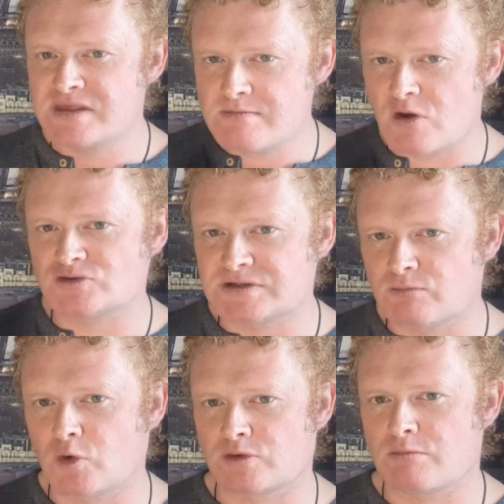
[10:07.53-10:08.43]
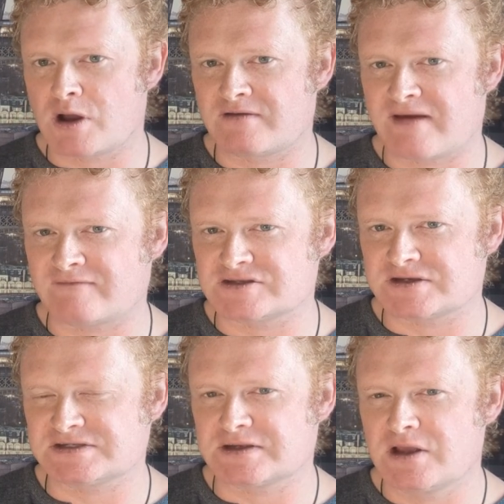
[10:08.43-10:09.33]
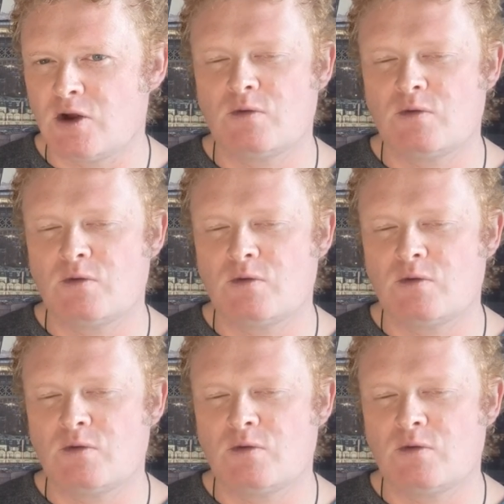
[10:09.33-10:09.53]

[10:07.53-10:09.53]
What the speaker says: the most important part of advertising,